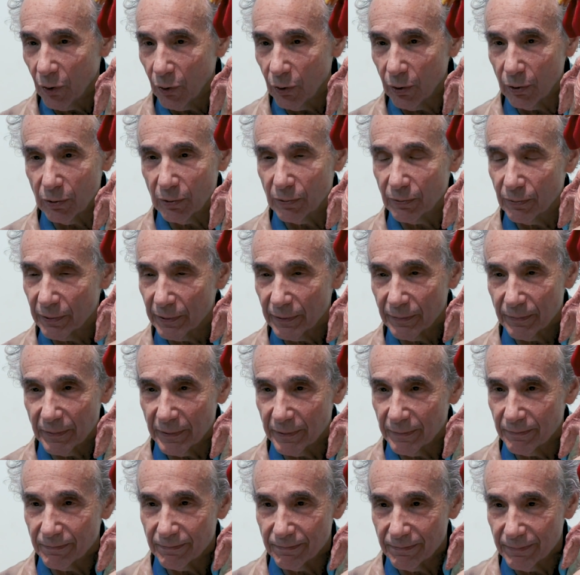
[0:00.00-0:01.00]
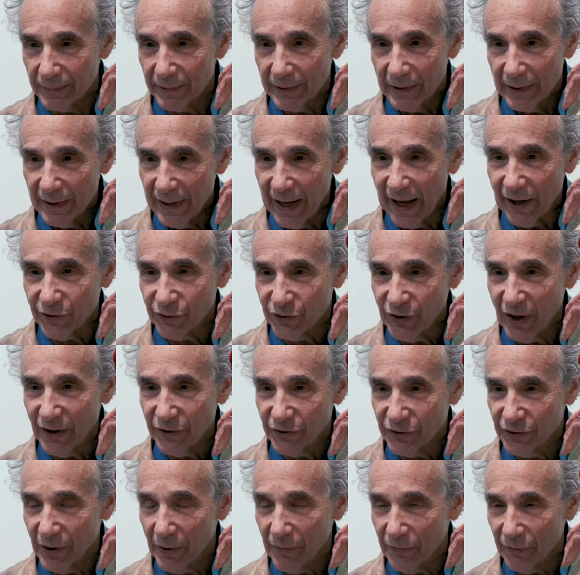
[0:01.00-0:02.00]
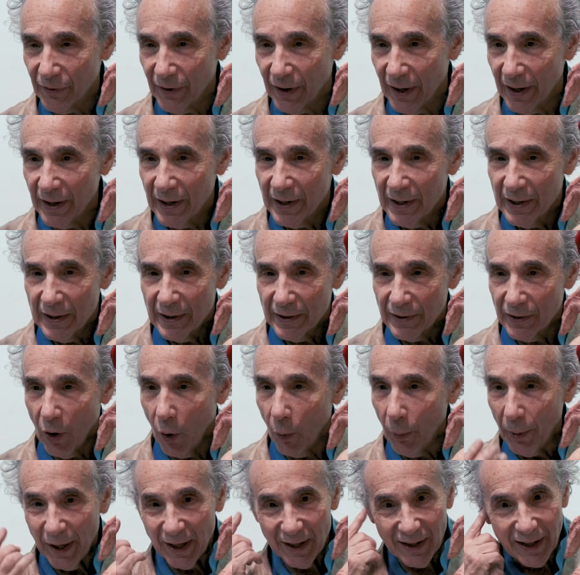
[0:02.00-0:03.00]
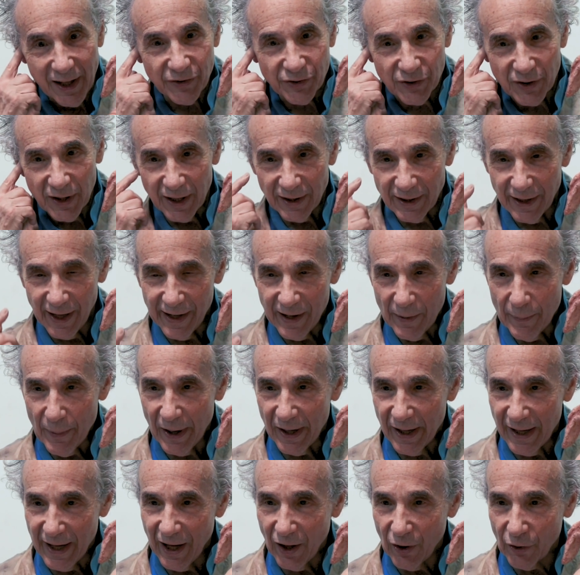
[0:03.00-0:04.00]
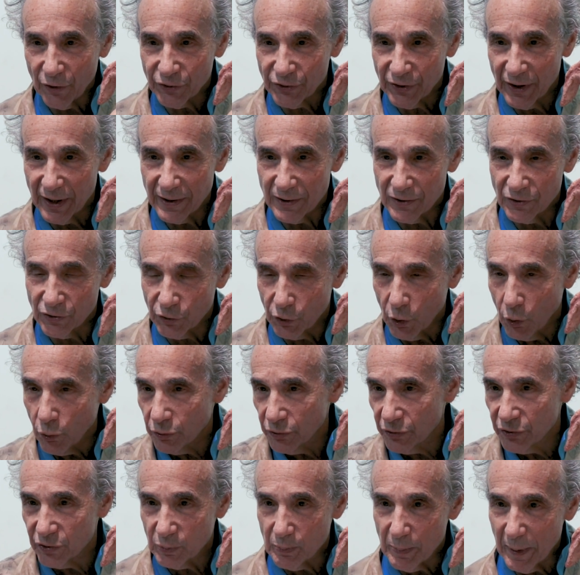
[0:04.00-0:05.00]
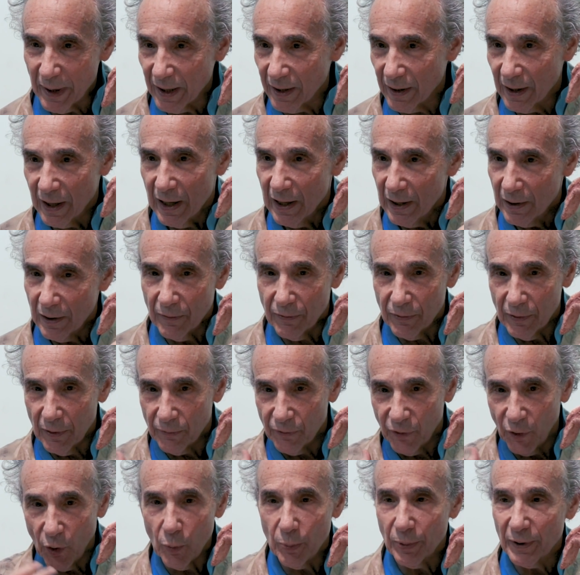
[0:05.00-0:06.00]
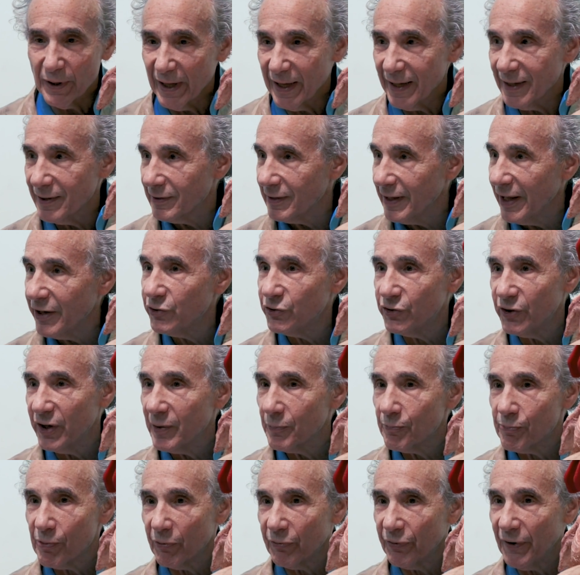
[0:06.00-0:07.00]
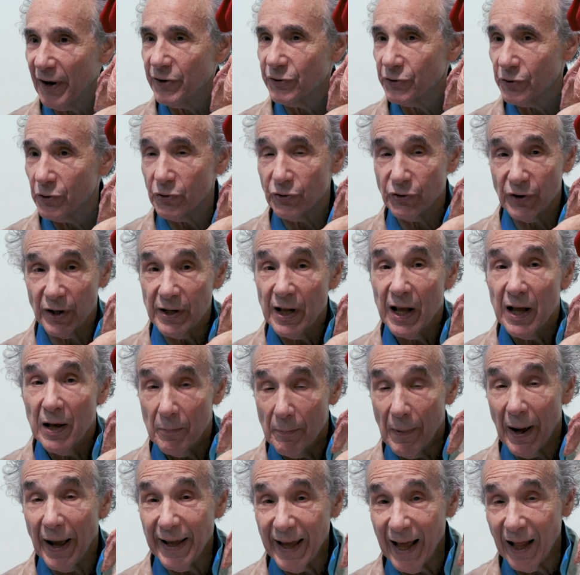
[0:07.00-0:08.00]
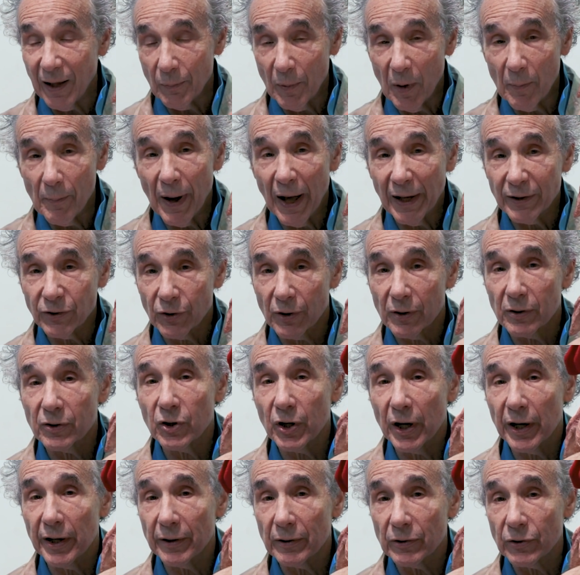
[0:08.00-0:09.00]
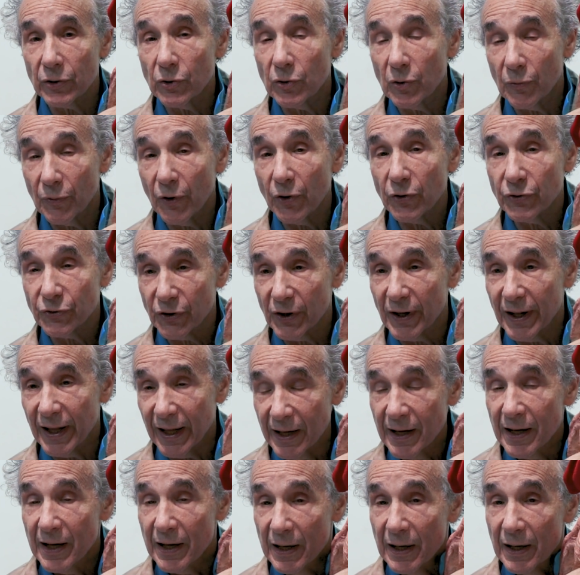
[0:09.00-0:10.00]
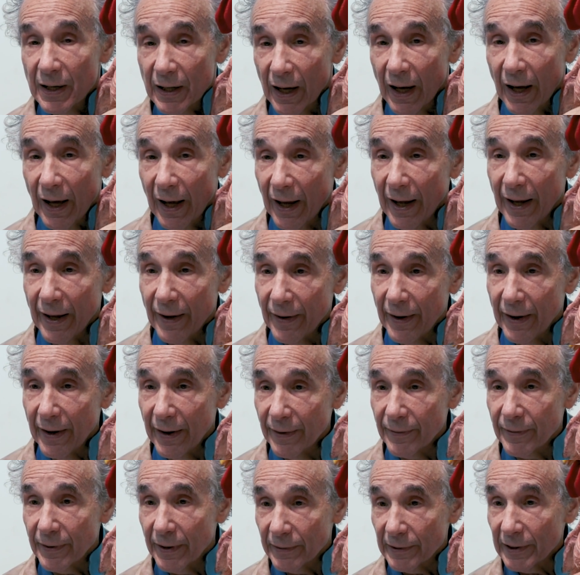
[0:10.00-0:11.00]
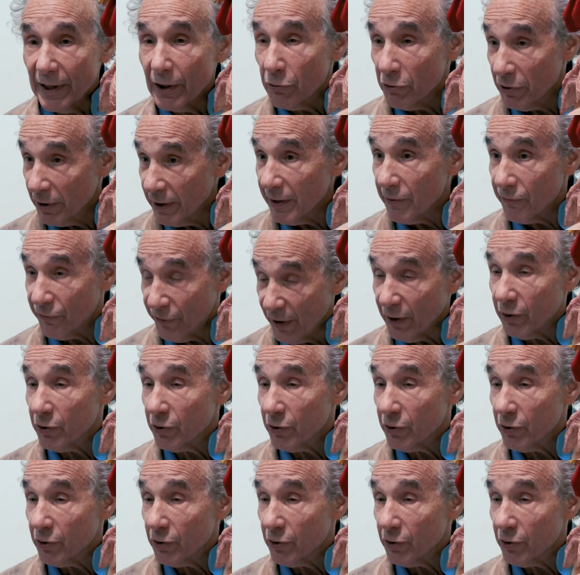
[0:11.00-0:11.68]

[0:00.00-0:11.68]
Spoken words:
whole excess of nobody listening to anybody else and students verbally lynching professors at my alma mater, Yale University, literally,